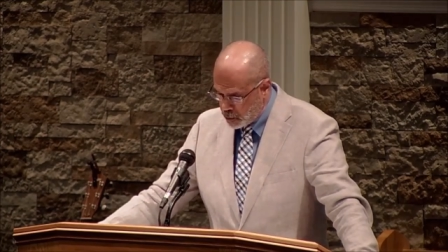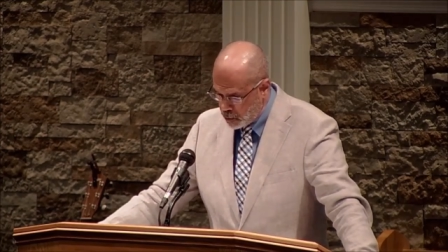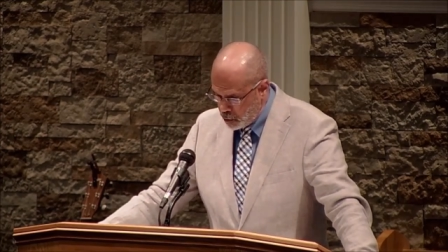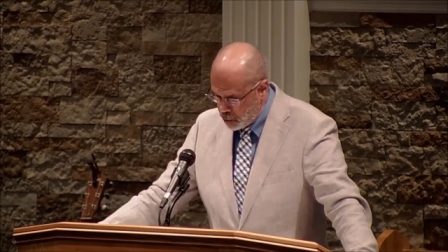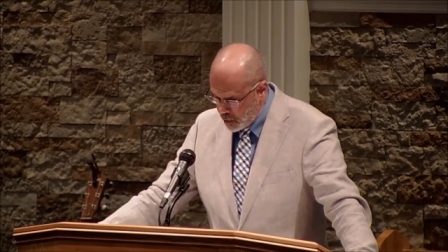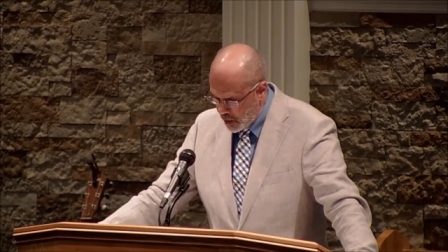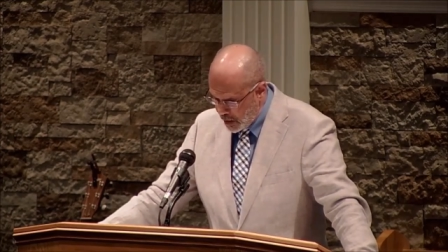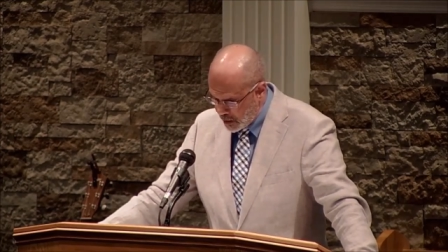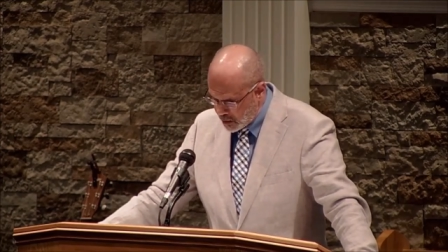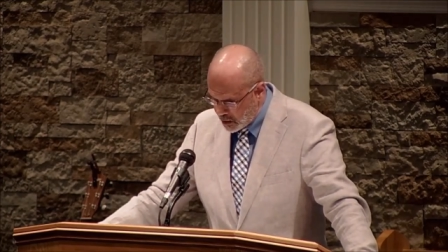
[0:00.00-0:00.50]

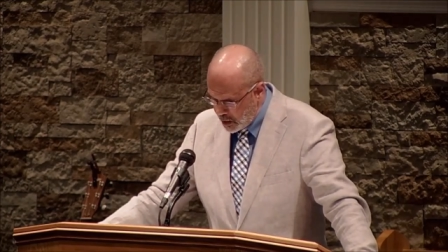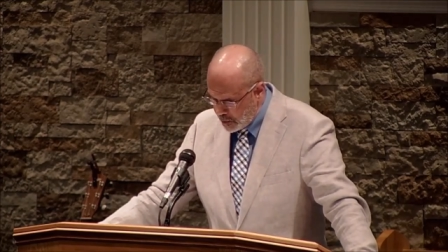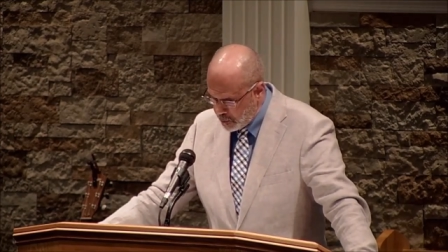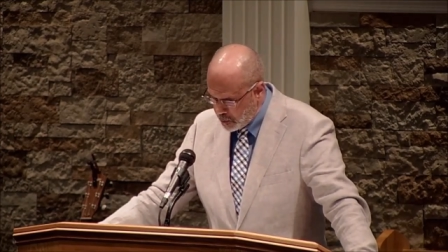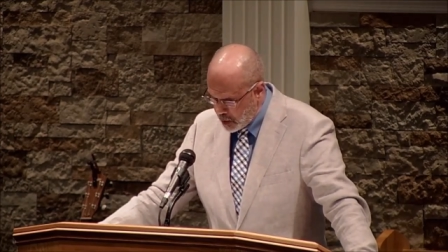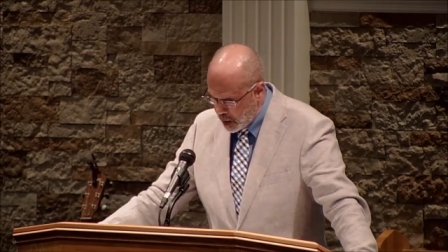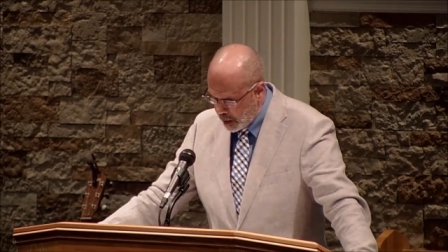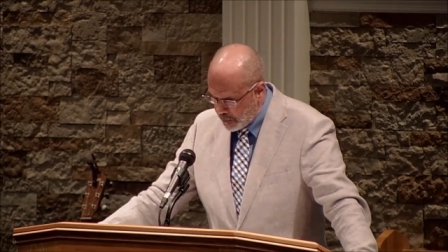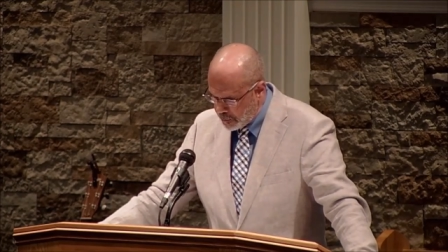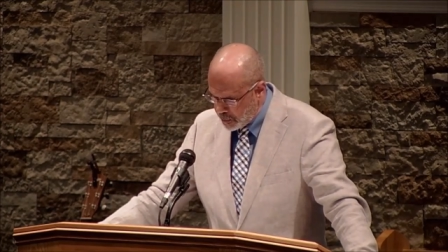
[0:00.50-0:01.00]
do not
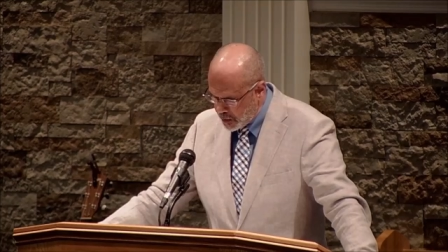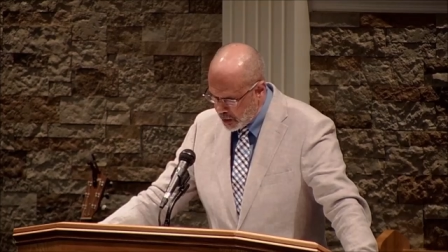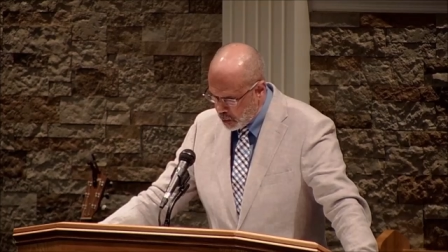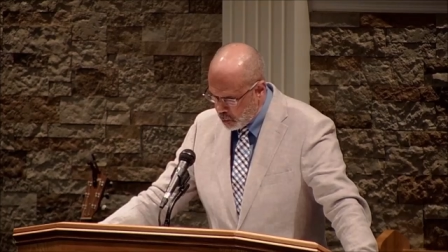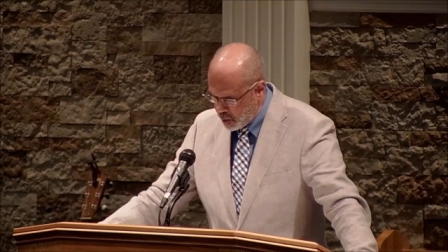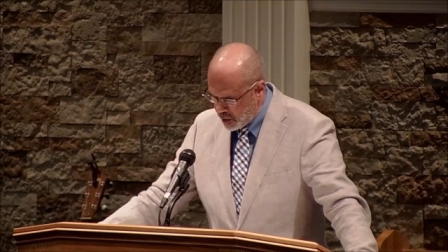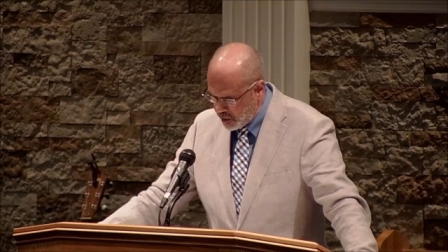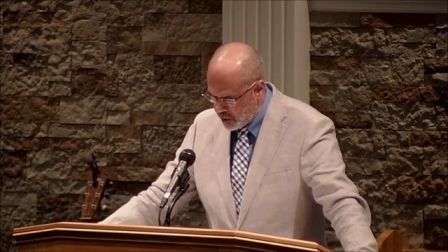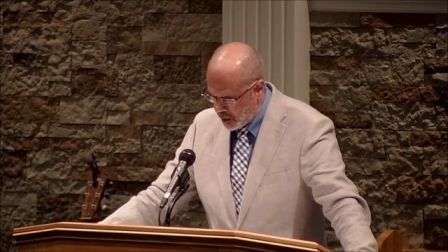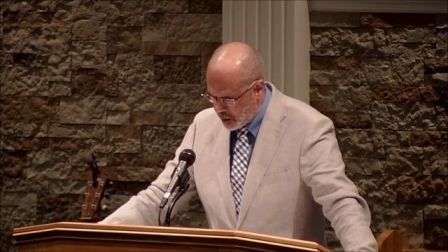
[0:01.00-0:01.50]
keep company
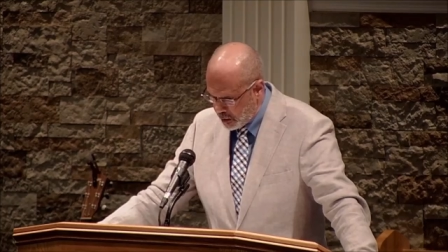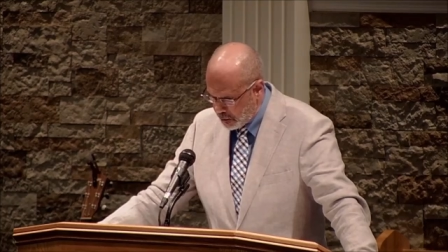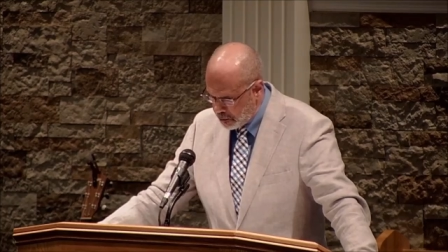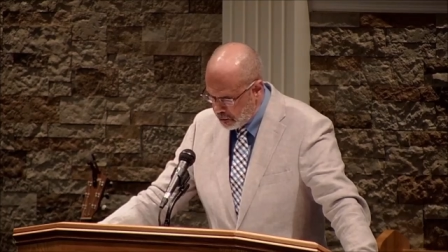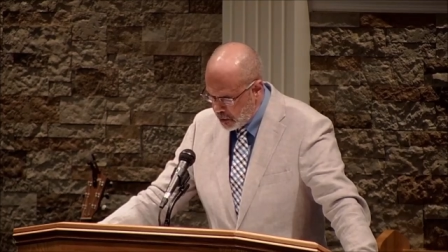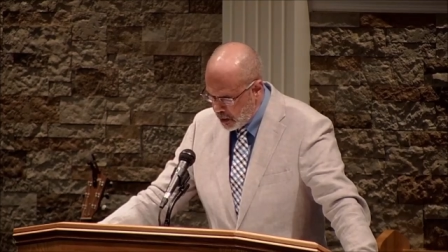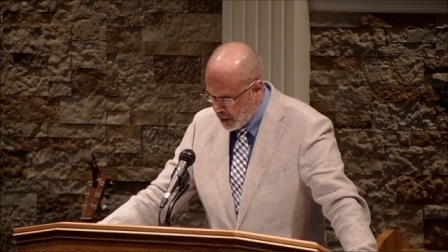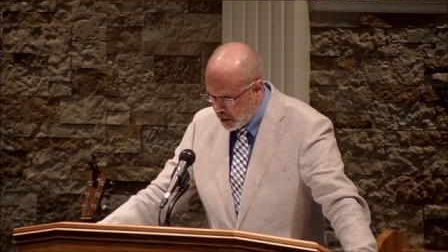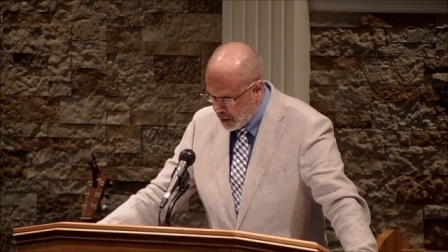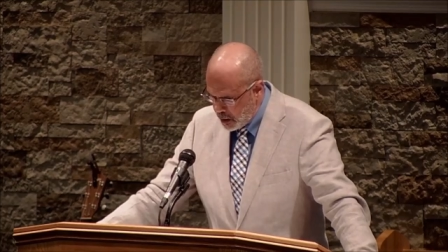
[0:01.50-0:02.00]
with
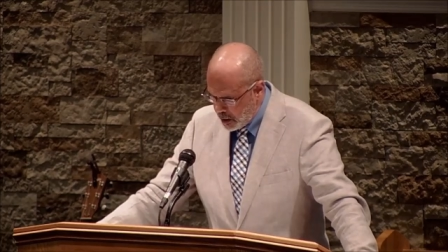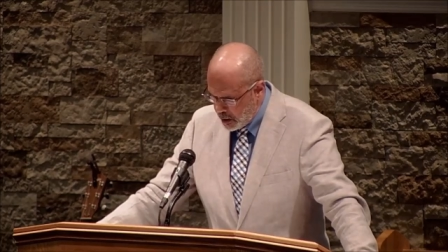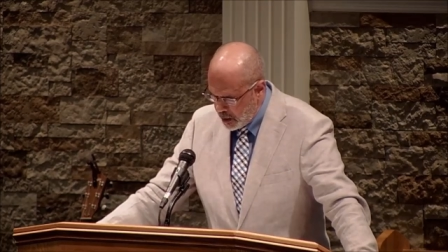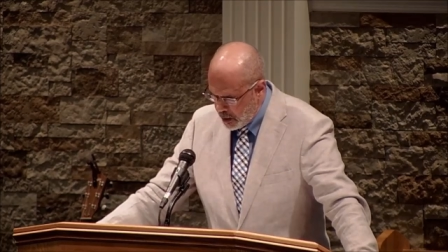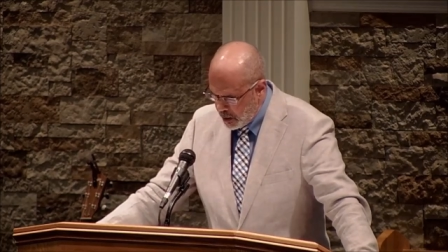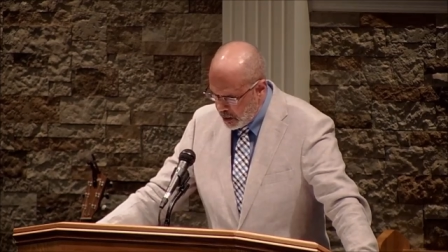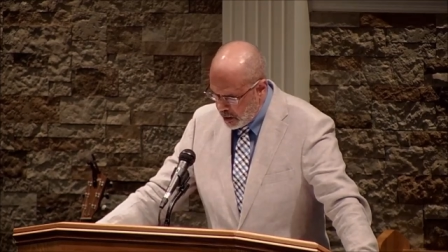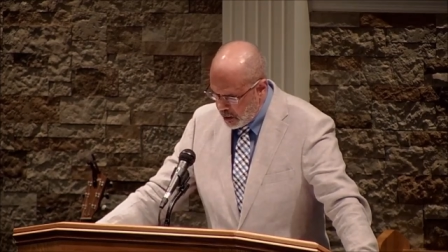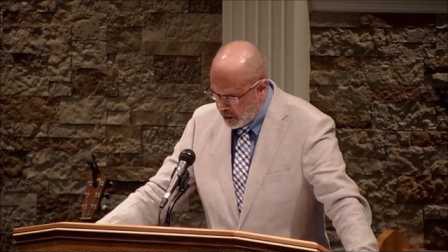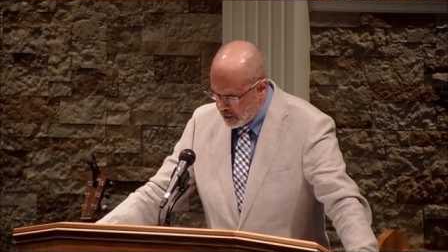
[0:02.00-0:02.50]
him,
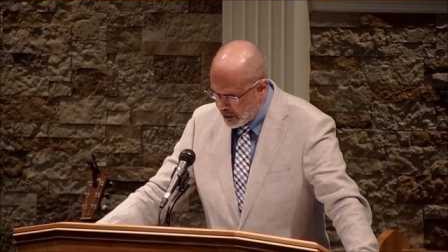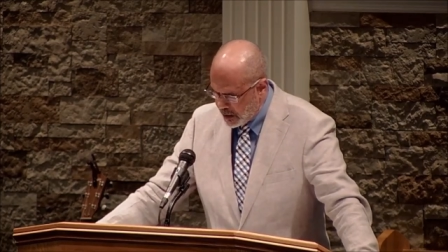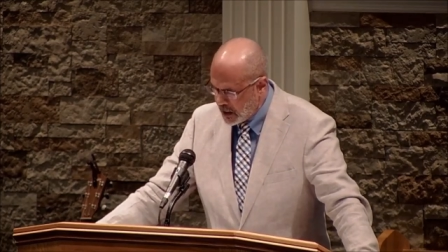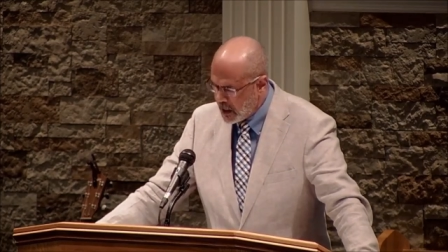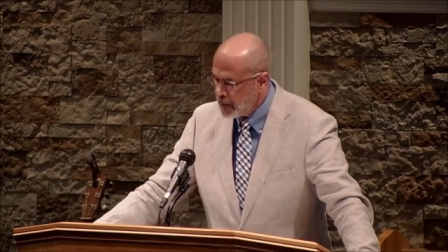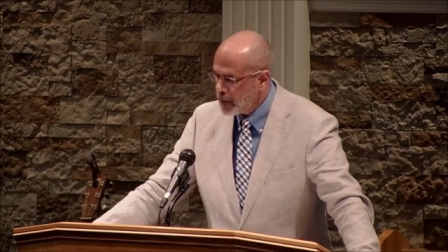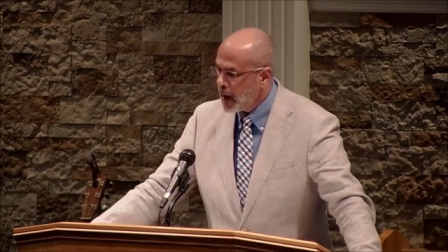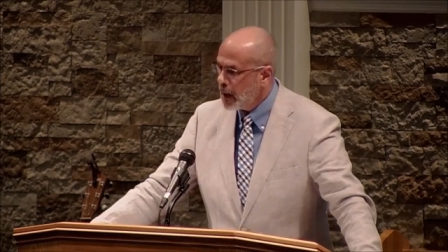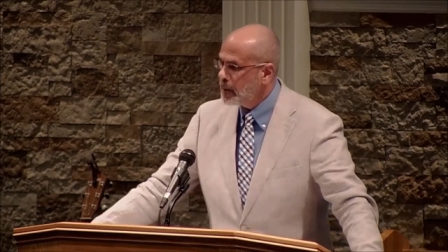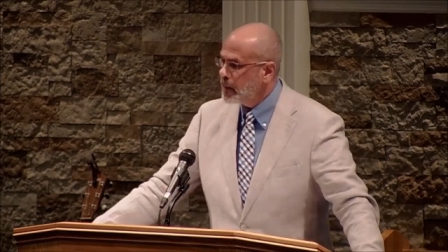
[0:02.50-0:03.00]
that
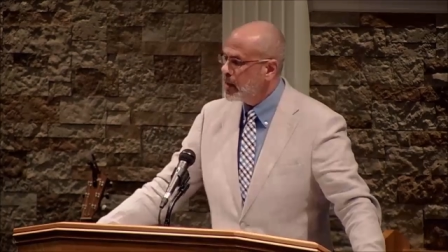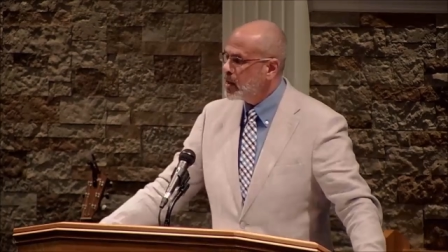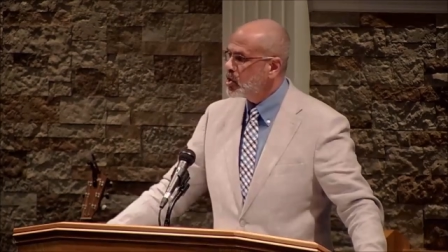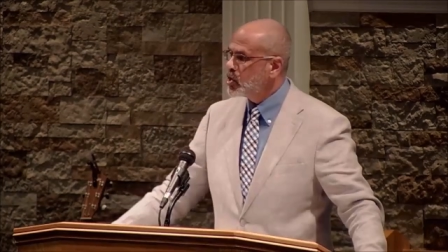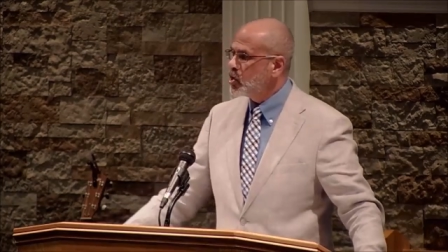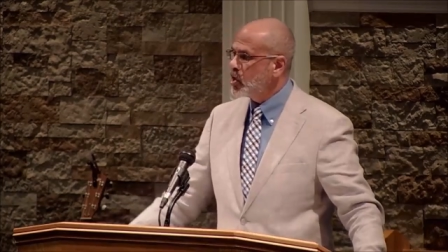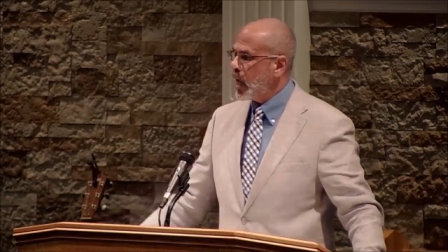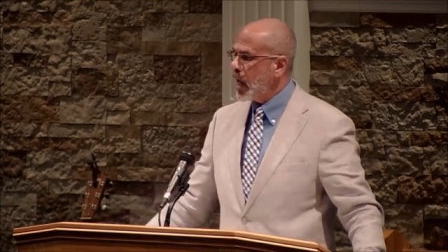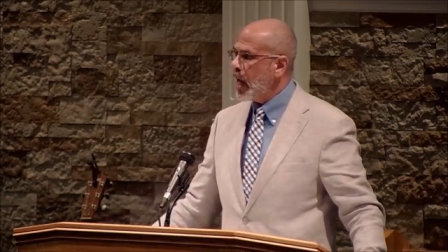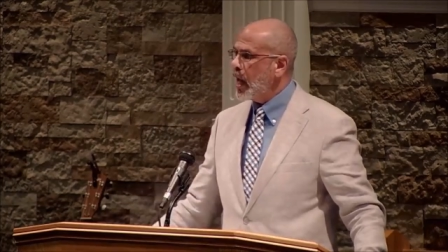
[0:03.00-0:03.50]
he may be
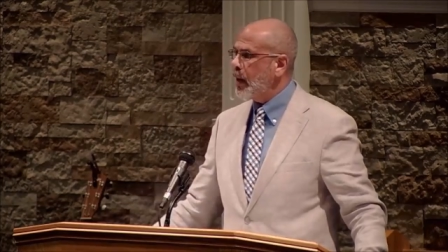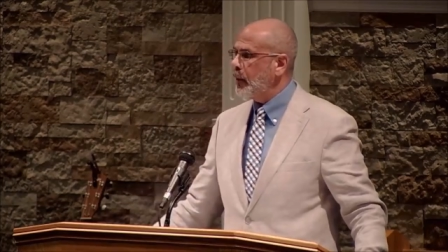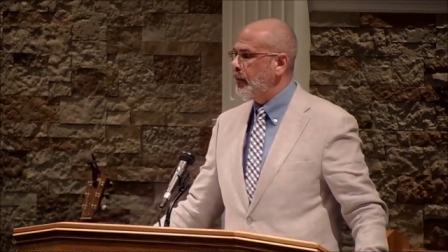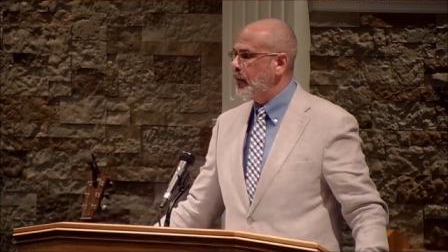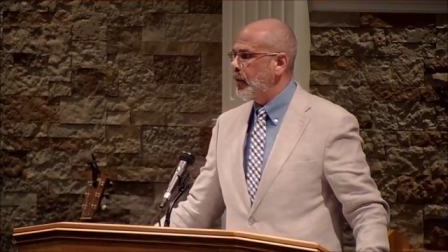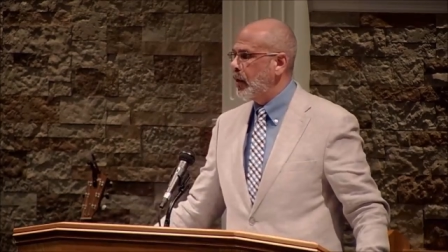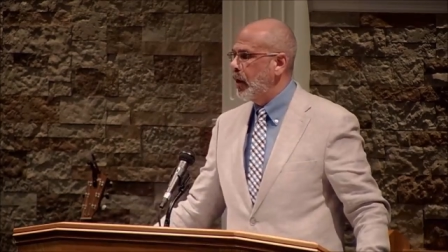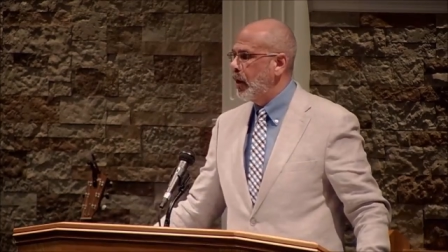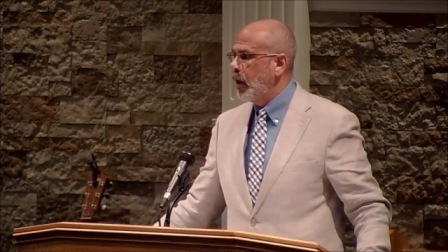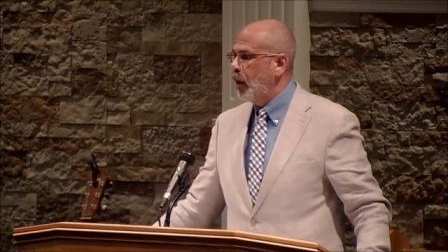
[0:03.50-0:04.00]

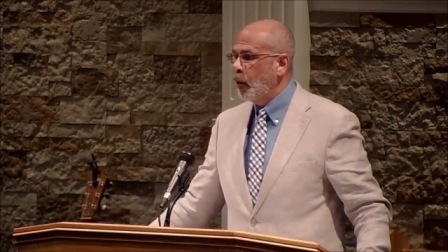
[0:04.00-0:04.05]
ashamed.